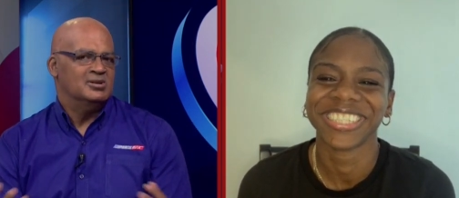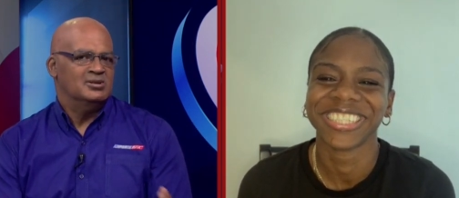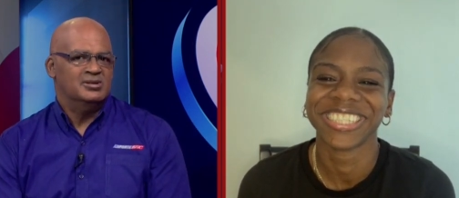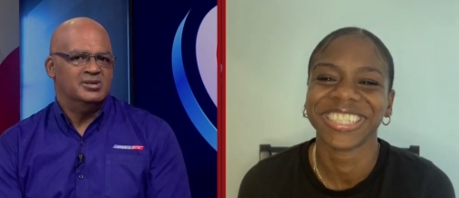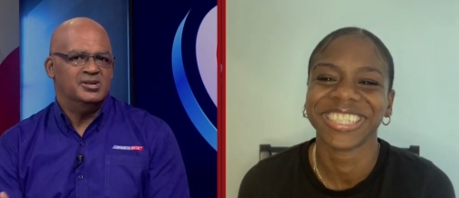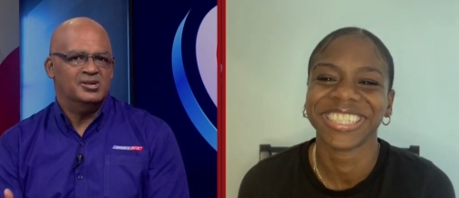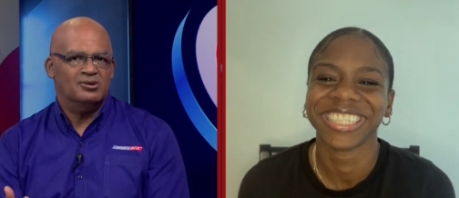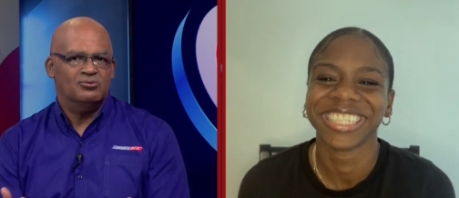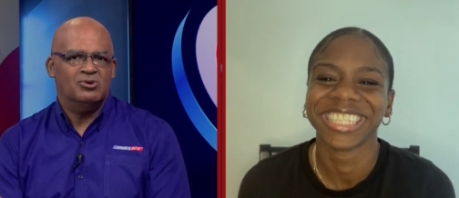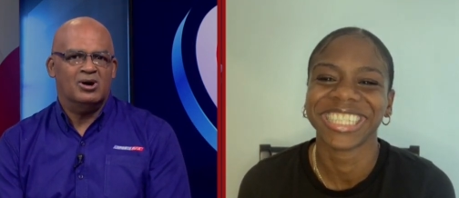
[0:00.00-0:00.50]

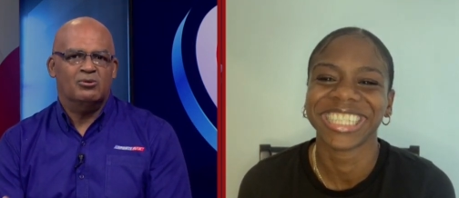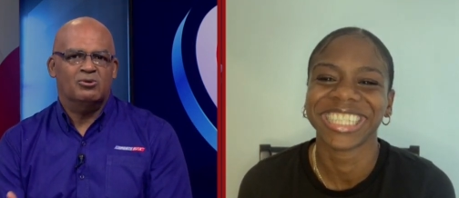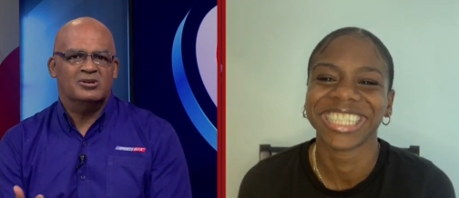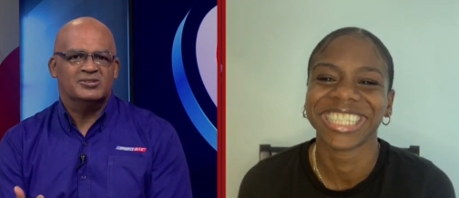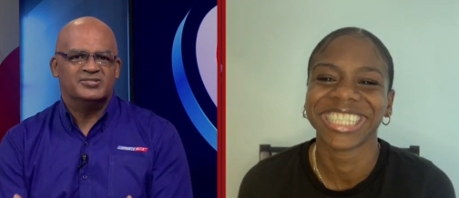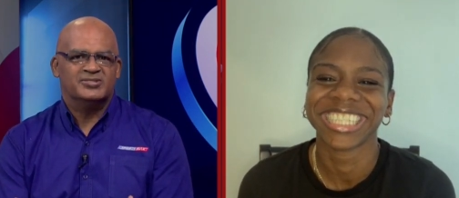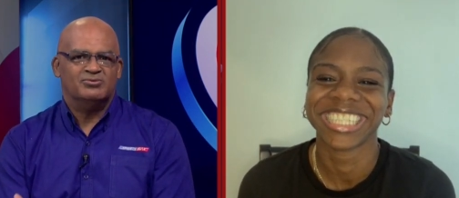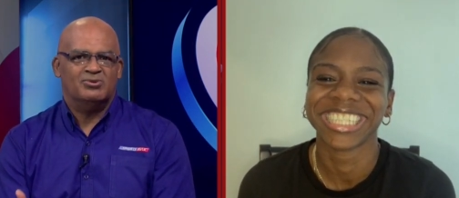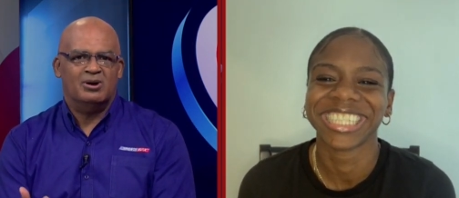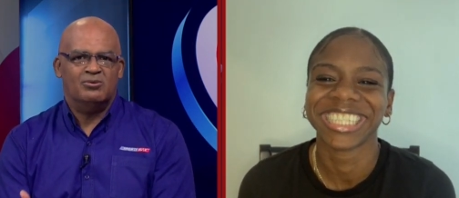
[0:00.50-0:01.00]
Speaker 1: you know, what
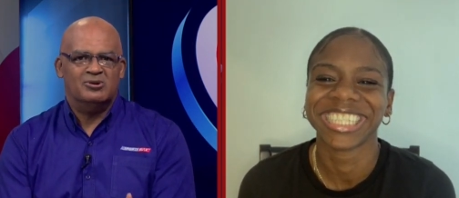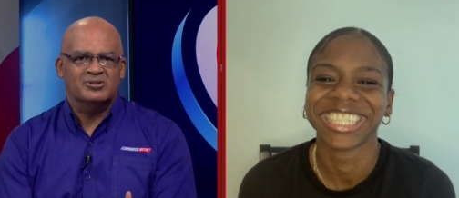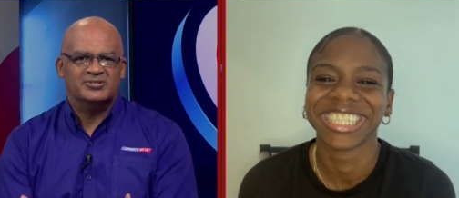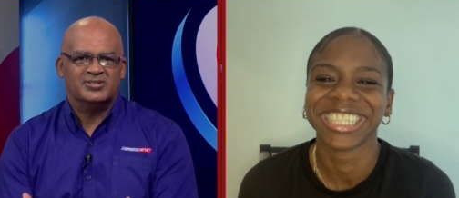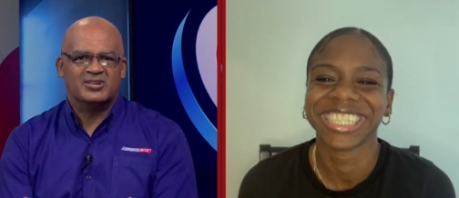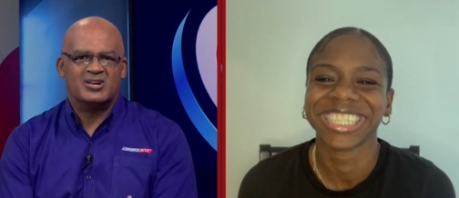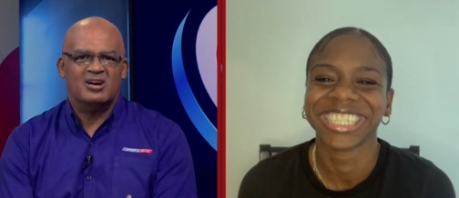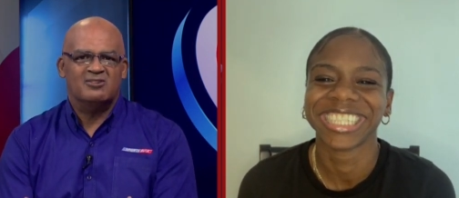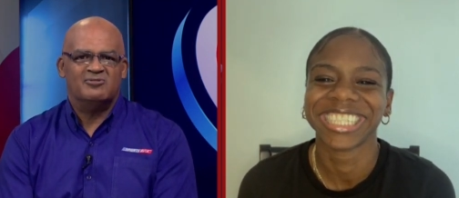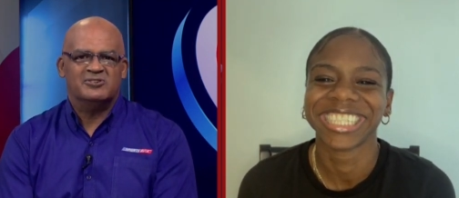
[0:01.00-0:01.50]
was what was the
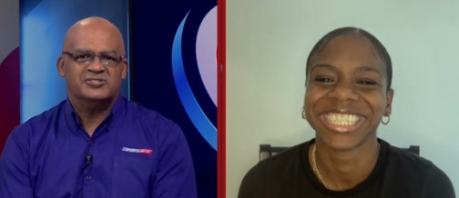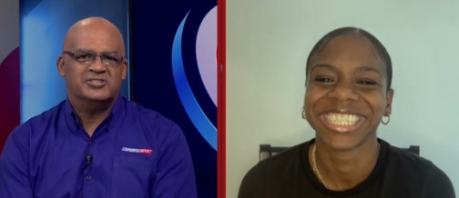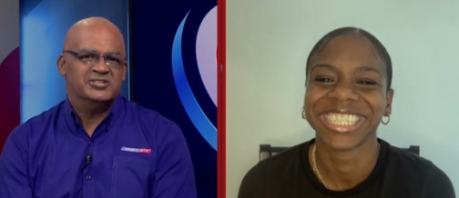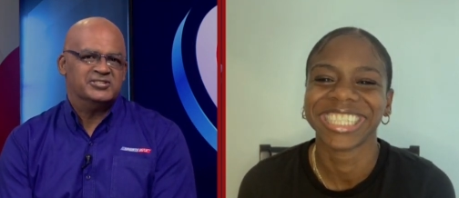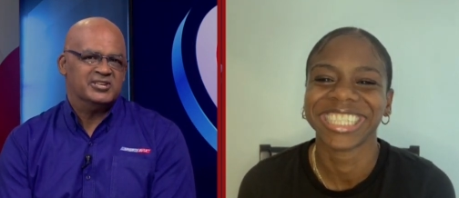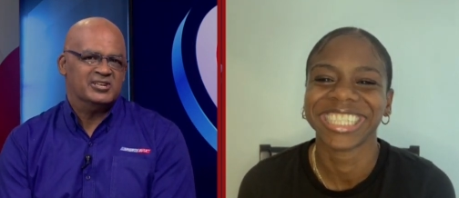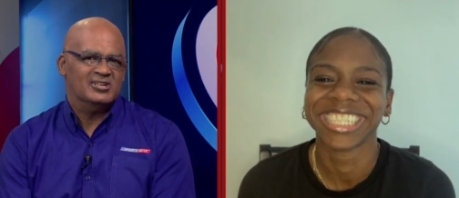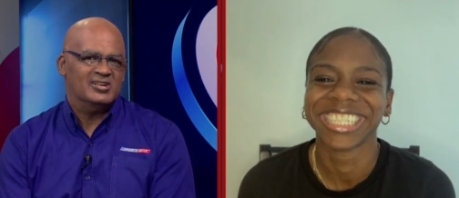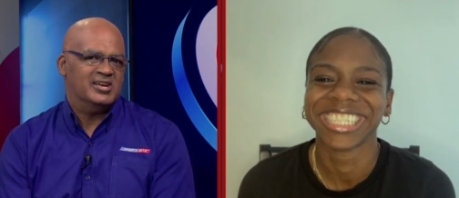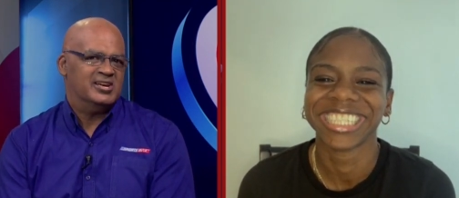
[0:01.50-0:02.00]

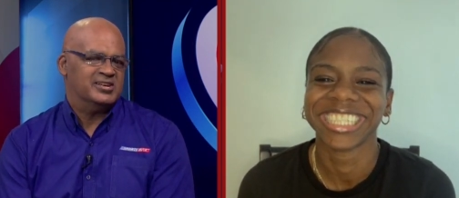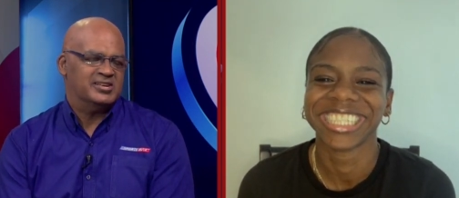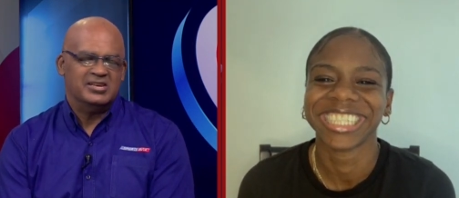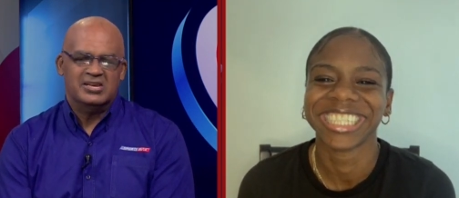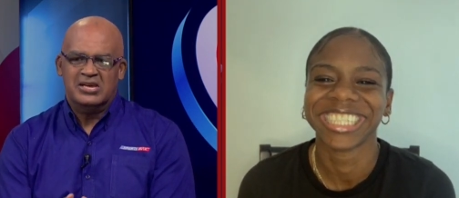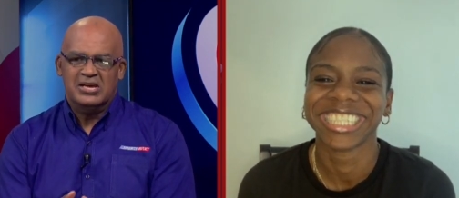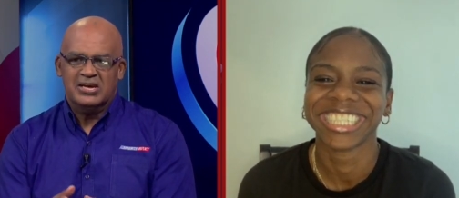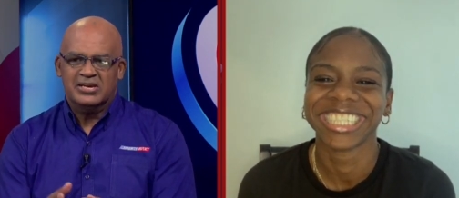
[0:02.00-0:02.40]
conversation like?